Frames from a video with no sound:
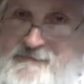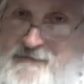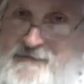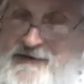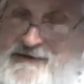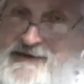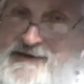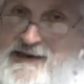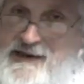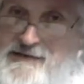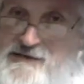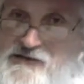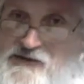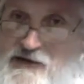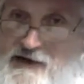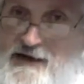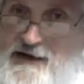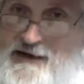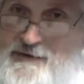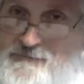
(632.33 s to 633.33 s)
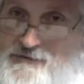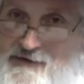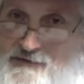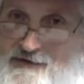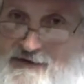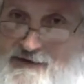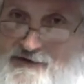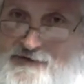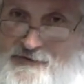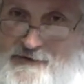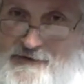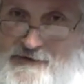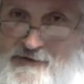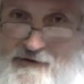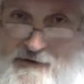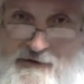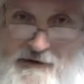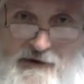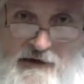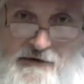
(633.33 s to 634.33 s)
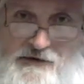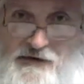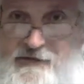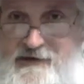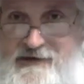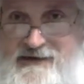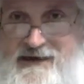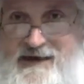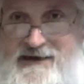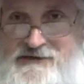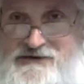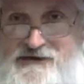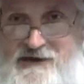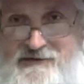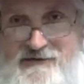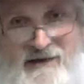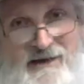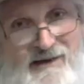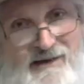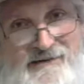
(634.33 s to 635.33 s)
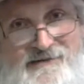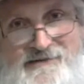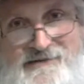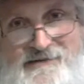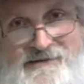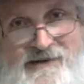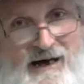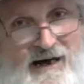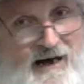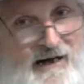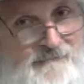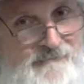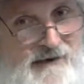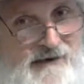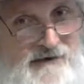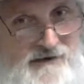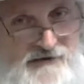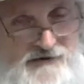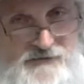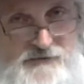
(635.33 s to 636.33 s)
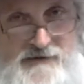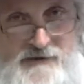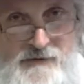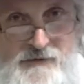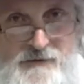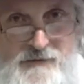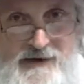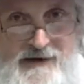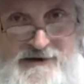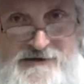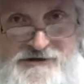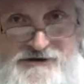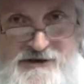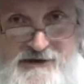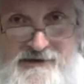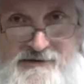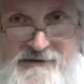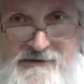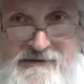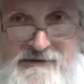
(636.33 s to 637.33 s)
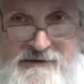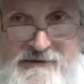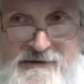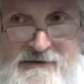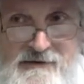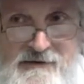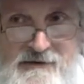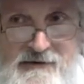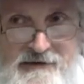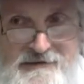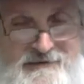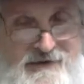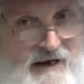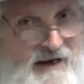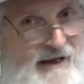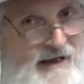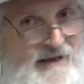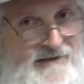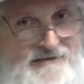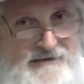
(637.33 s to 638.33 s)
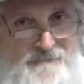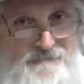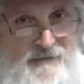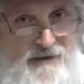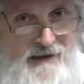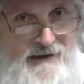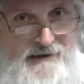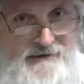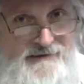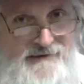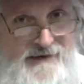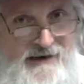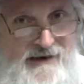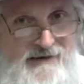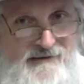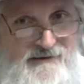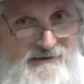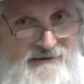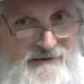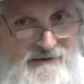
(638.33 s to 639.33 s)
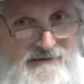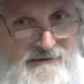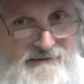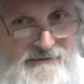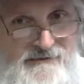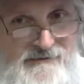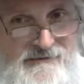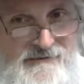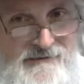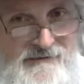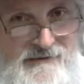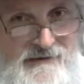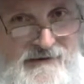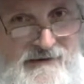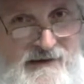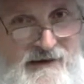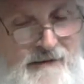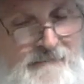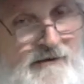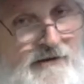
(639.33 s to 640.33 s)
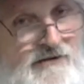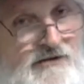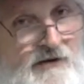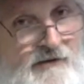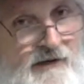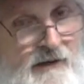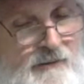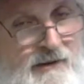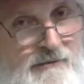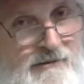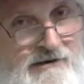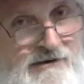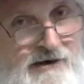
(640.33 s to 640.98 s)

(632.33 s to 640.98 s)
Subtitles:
the 10 tribes of Israel, to the nations, not because we're righteous, not as a blessing, but so that we would